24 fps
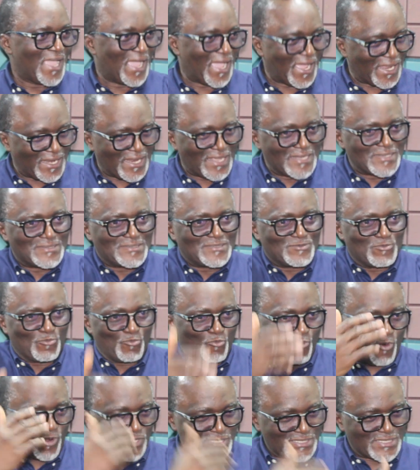and I
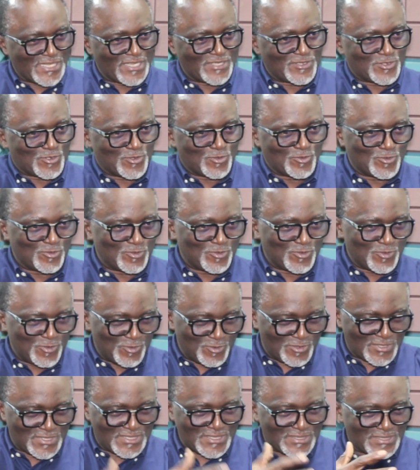wanted to
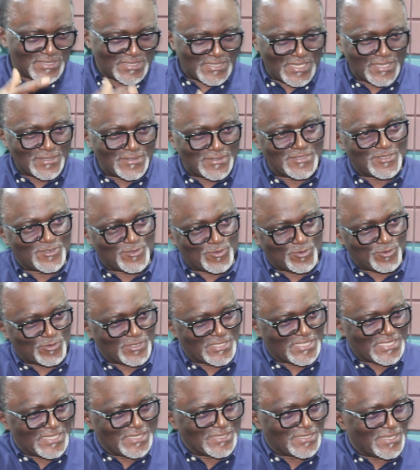use the settee to
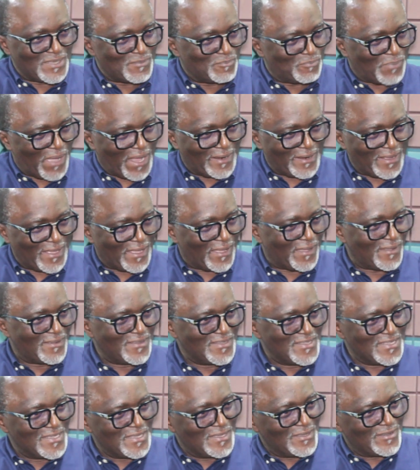create a barrier
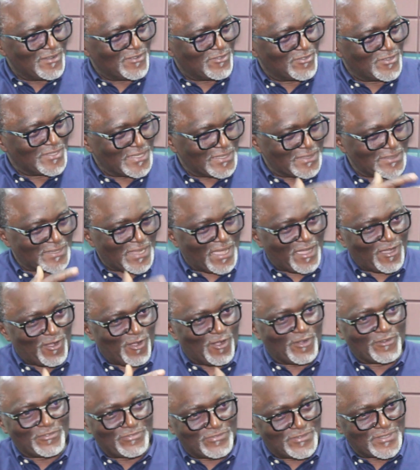in that
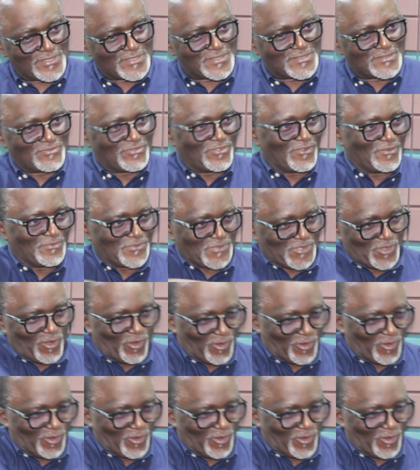conflict from the